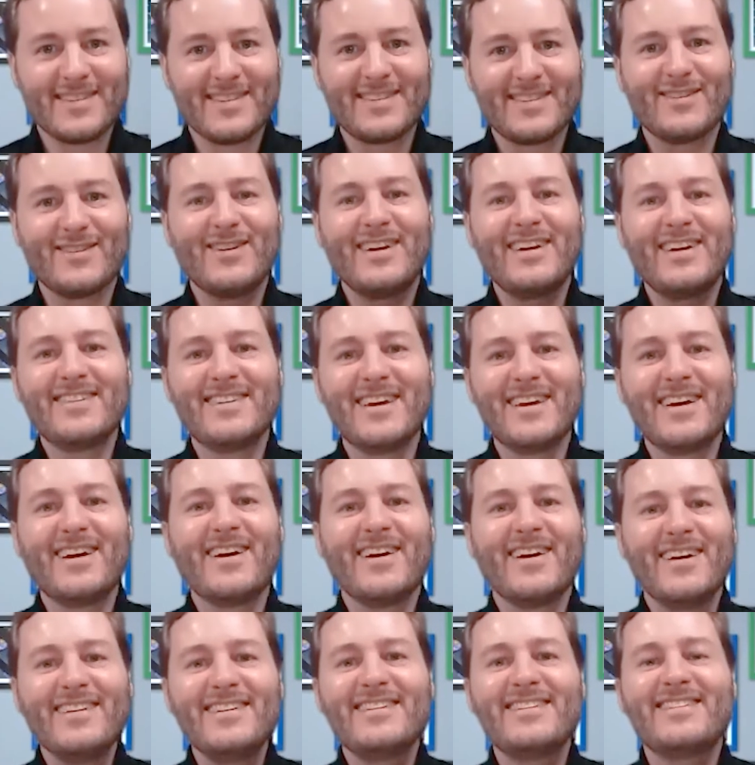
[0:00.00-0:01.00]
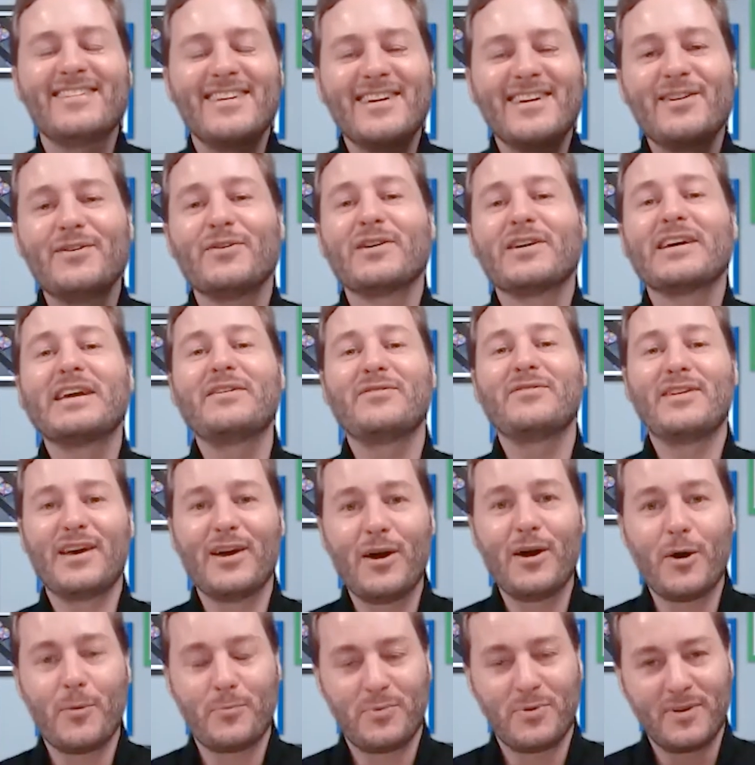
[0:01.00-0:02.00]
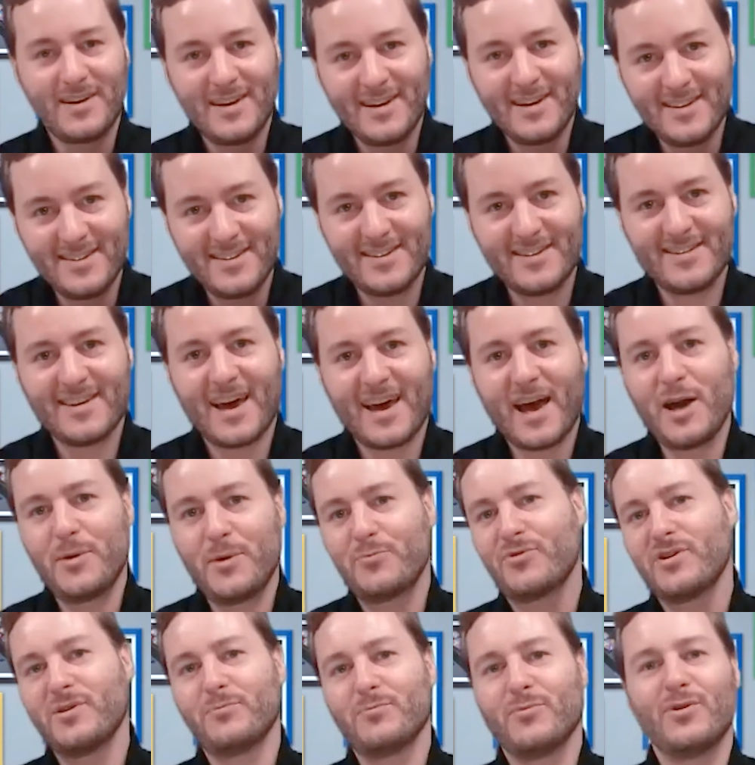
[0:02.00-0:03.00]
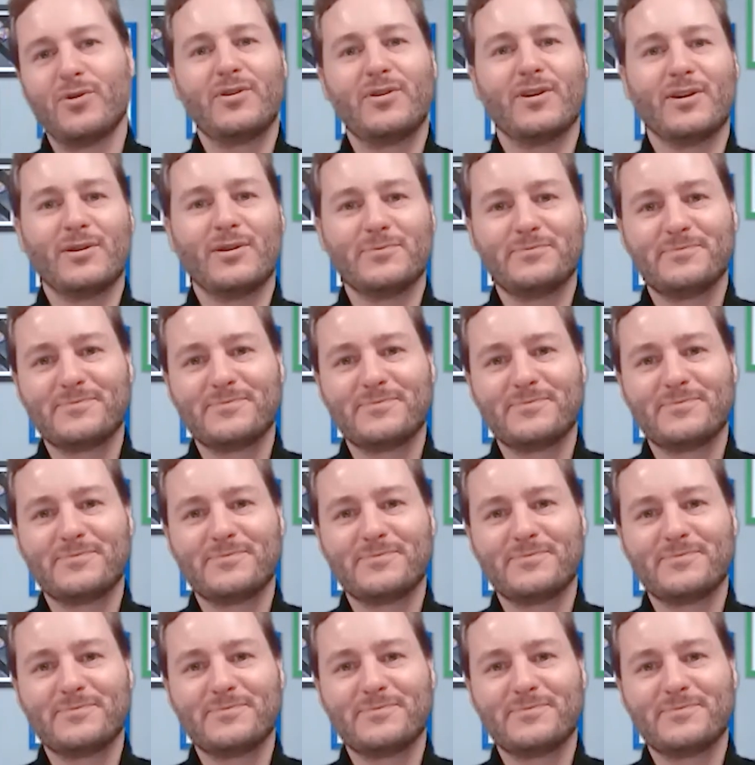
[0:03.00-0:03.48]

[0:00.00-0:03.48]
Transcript: So is there anything you're giving up in this hybrid model?